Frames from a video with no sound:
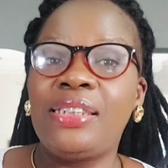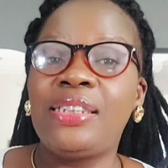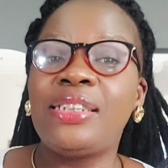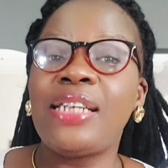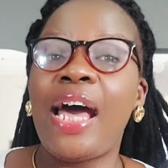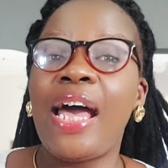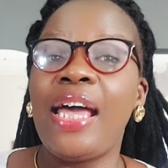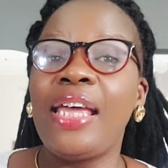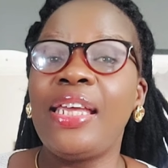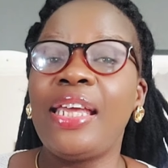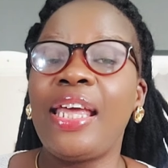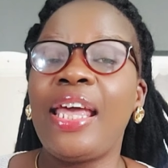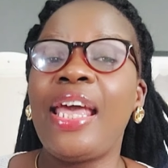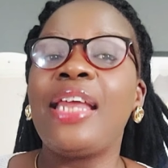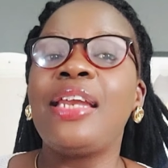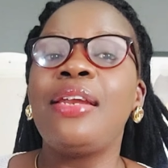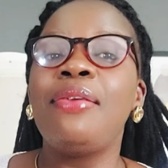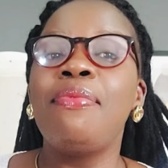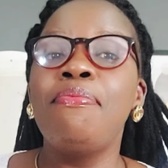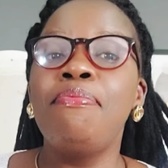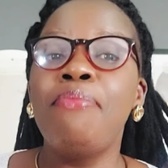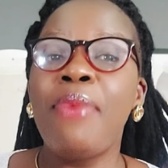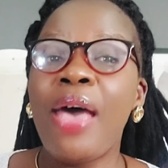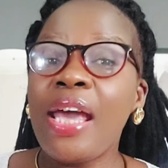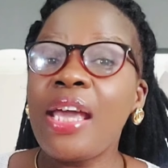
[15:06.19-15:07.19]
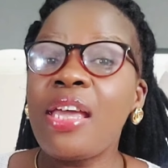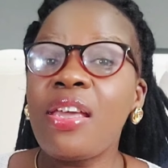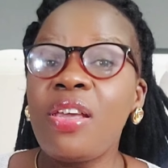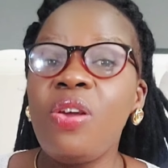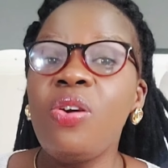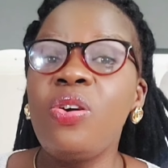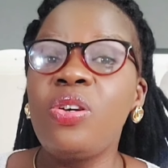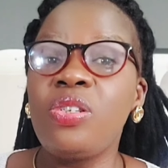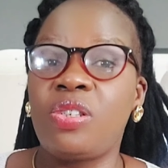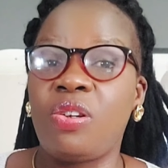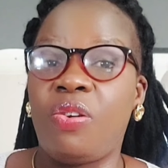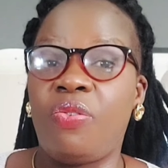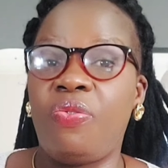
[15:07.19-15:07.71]
Try and make
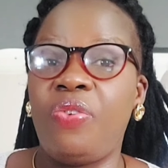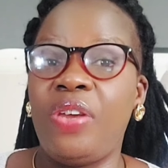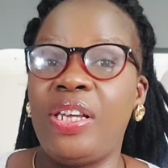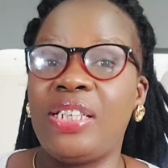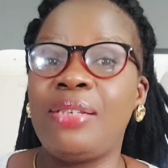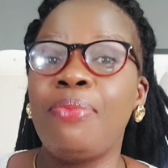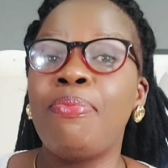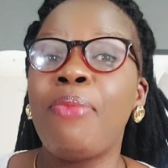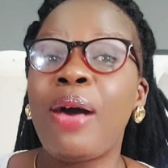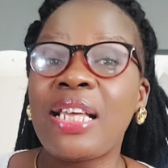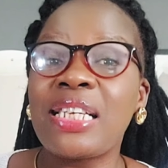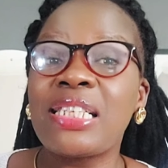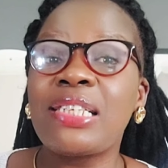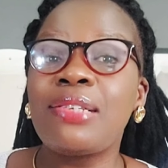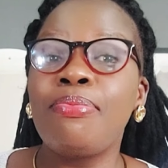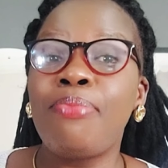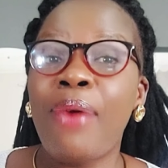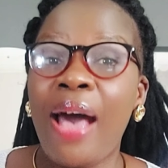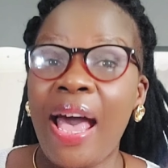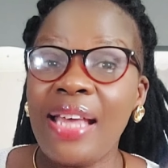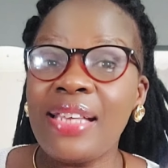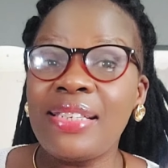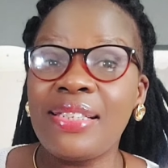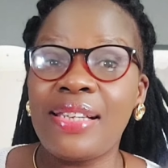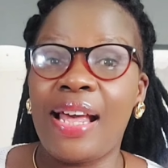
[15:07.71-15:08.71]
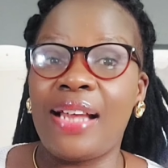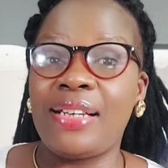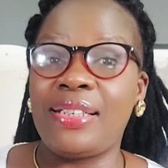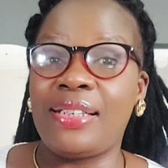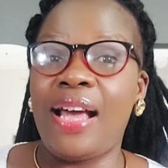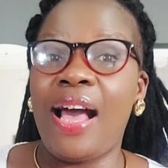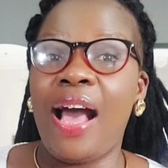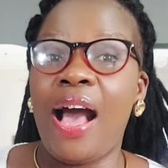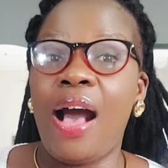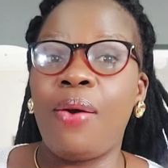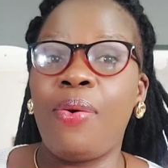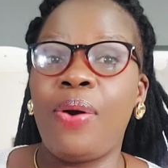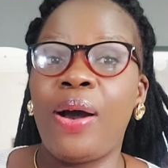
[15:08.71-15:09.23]
use of it. Maximize that
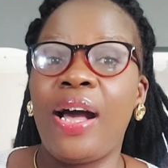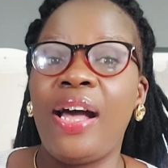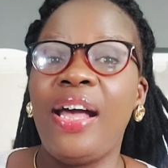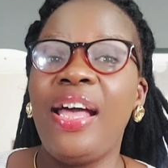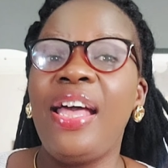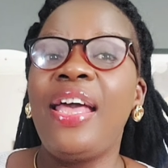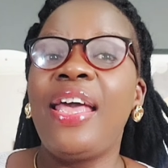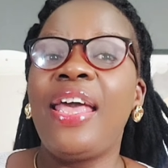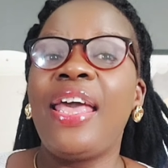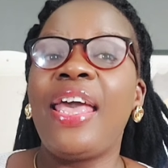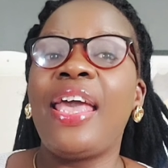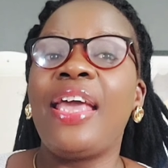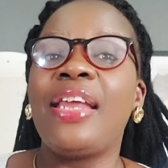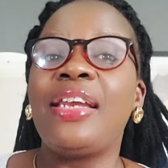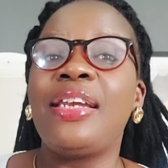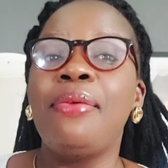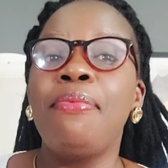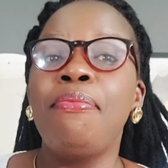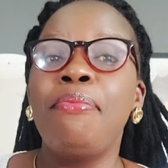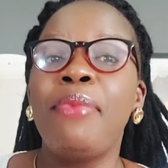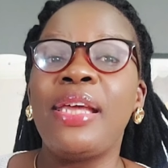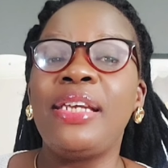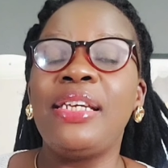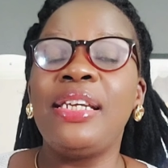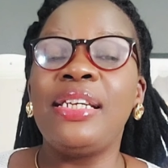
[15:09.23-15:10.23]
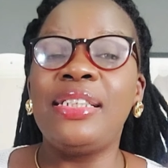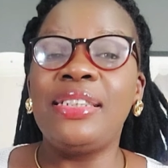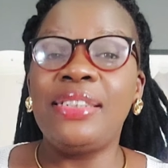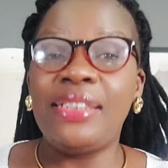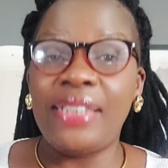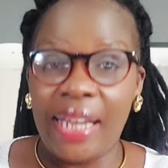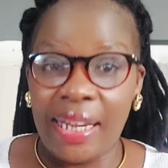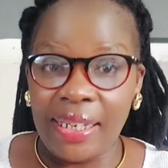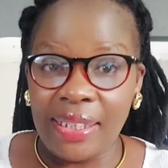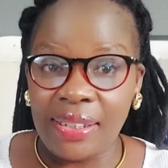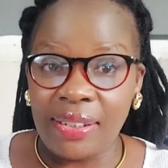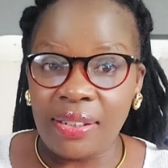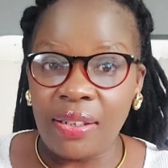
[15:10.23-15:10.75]
hour and
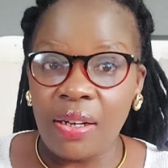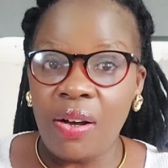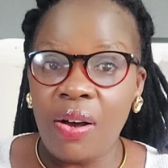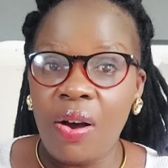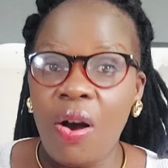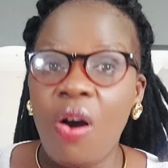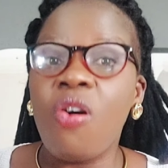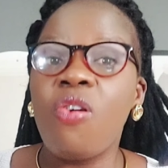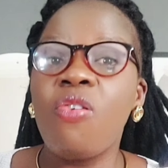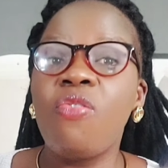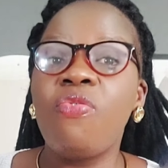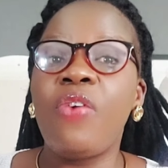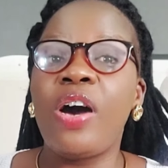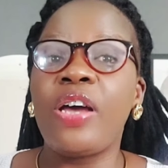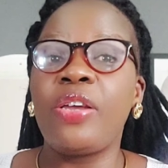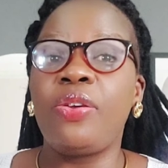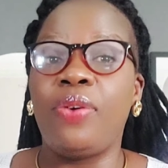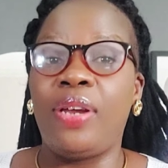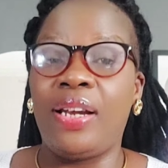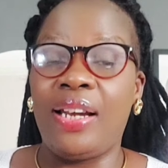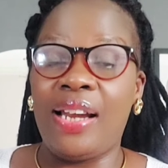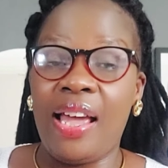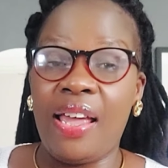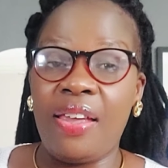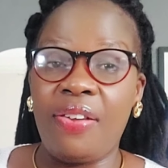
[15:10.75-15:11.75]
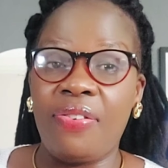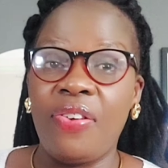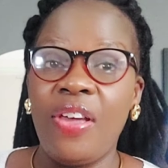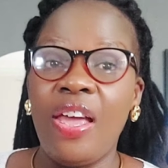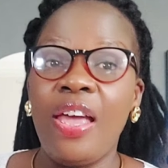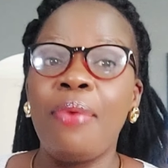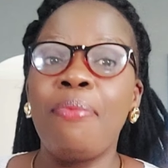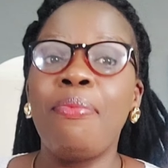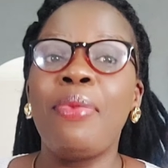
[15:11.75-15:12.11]
meditate over your life.